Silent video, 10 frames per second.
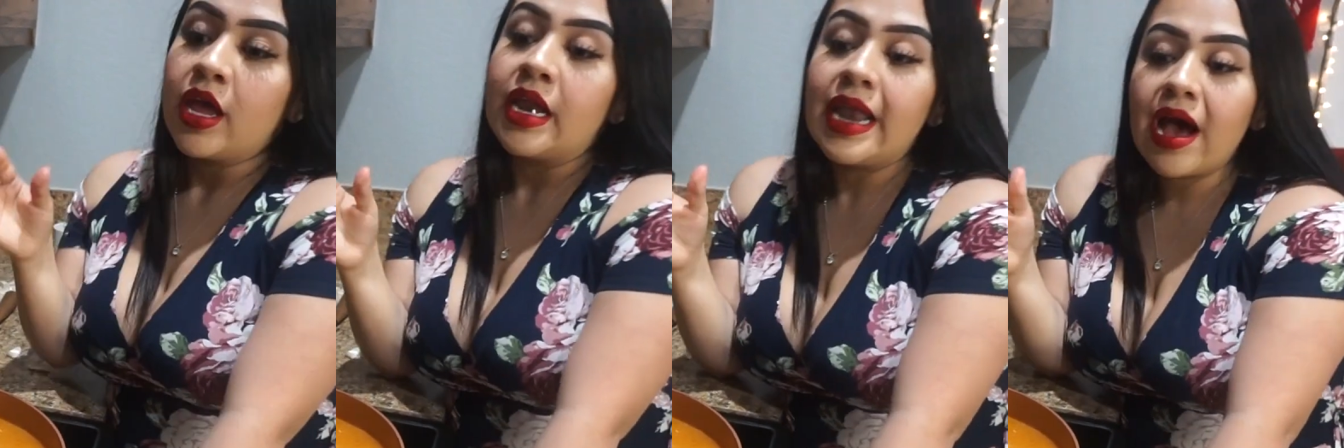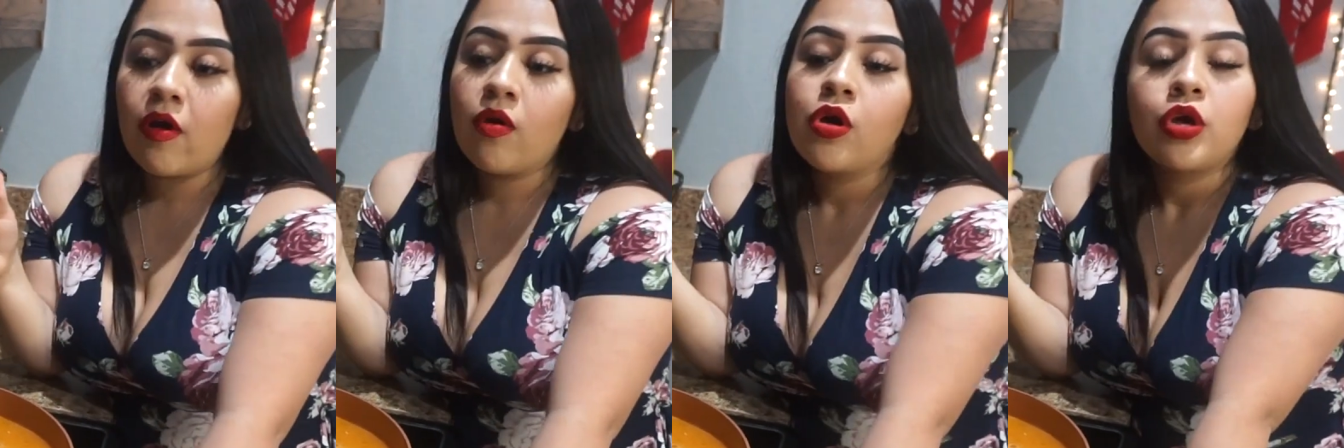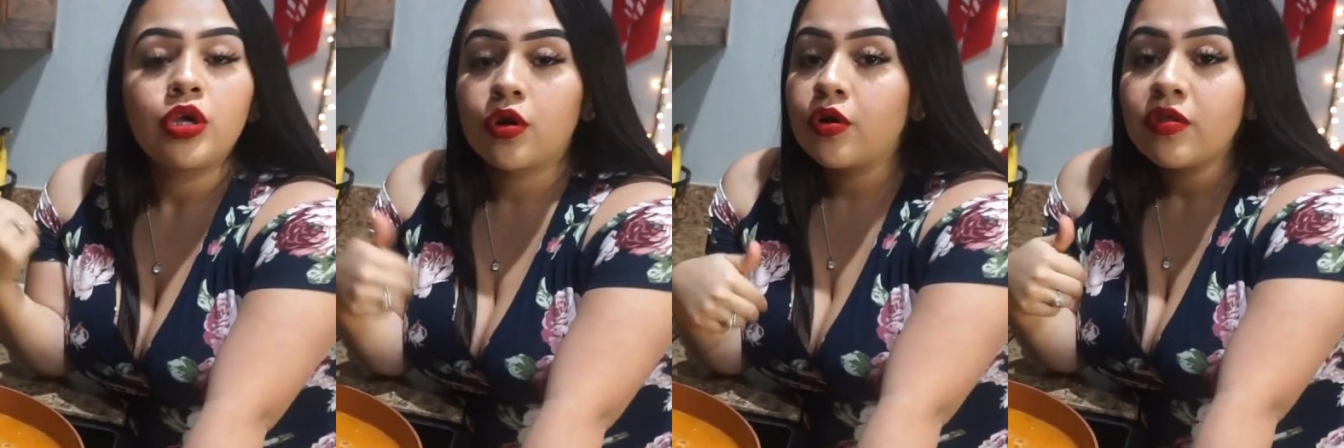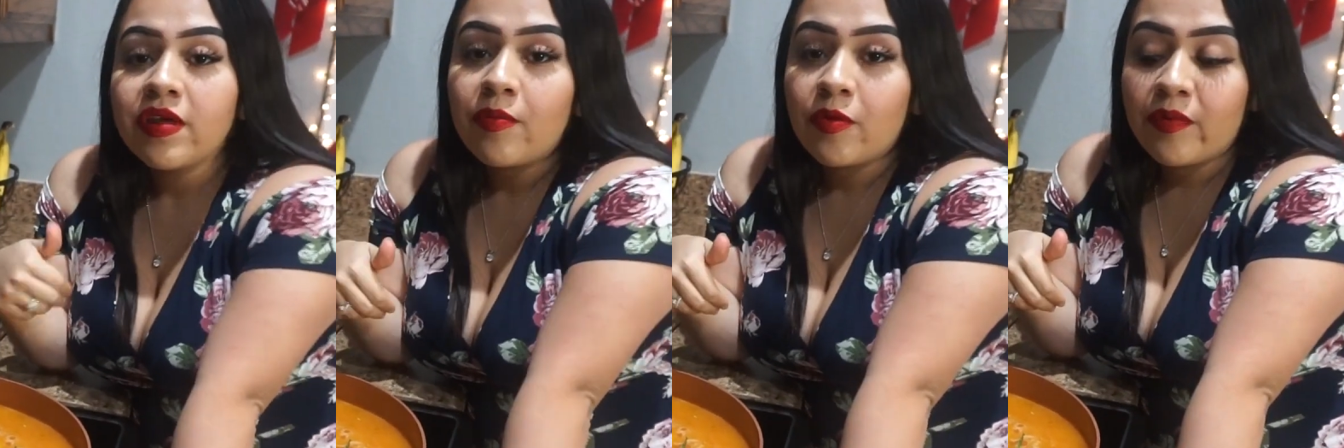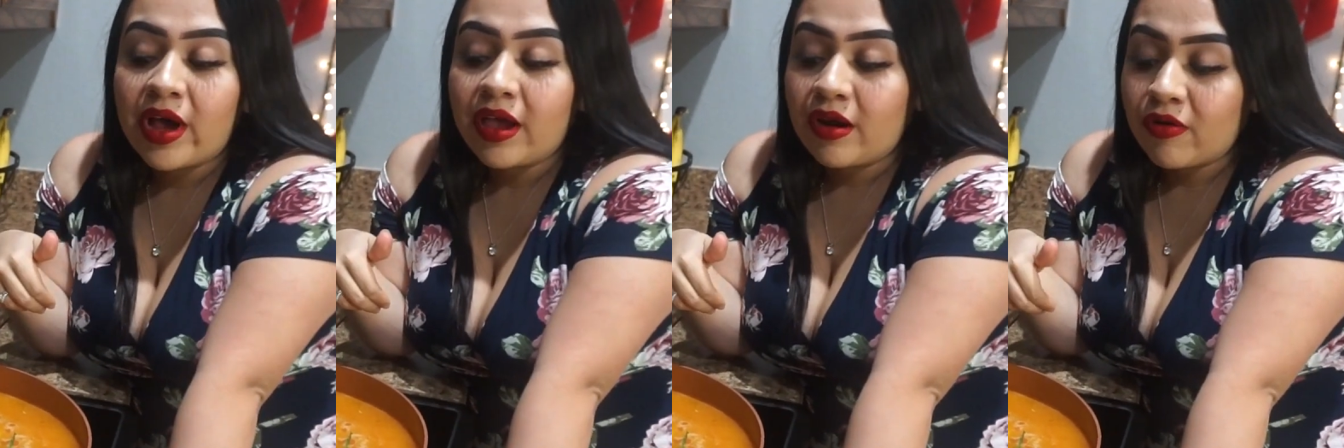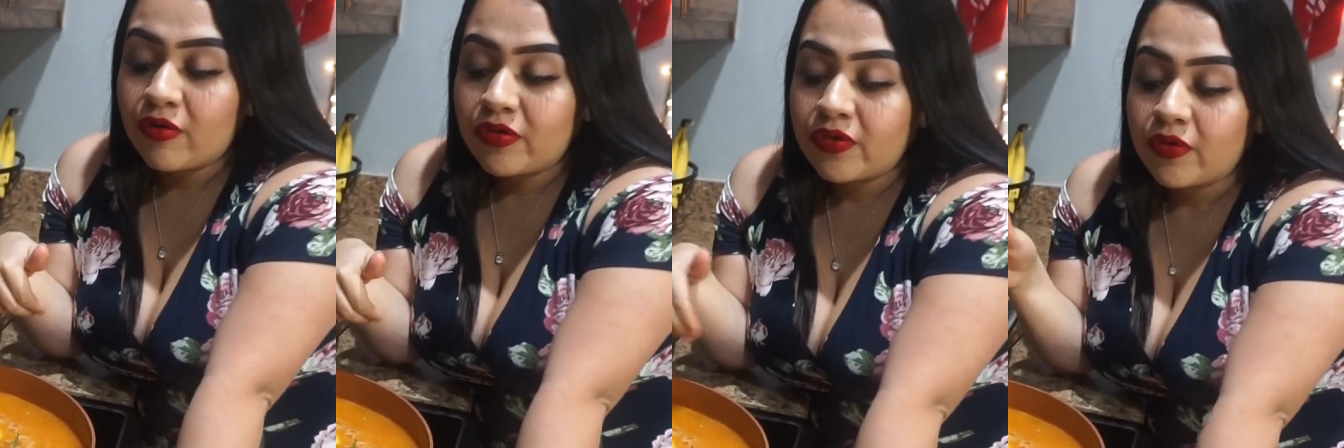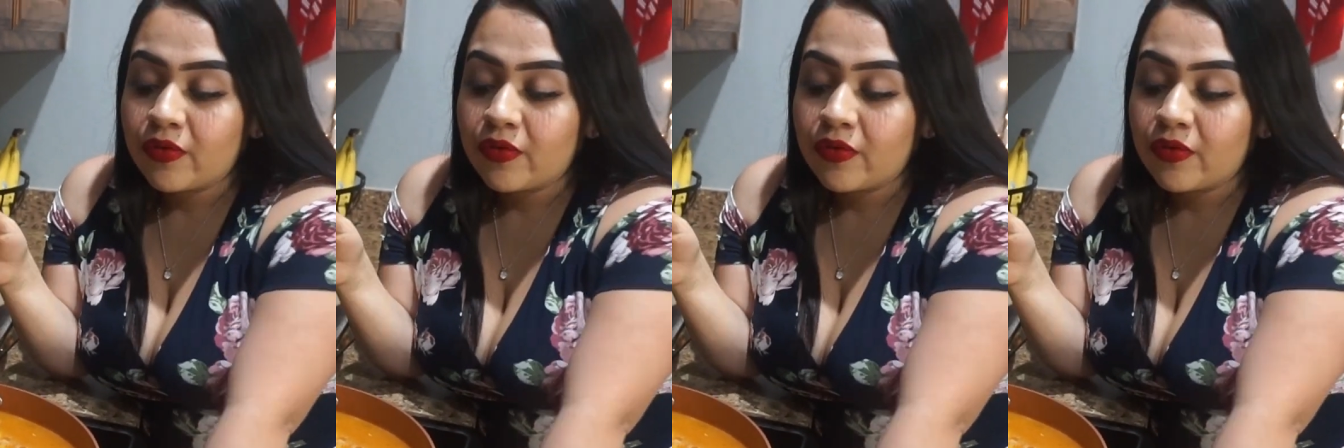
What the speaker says: Now, yo no tapo my arroz,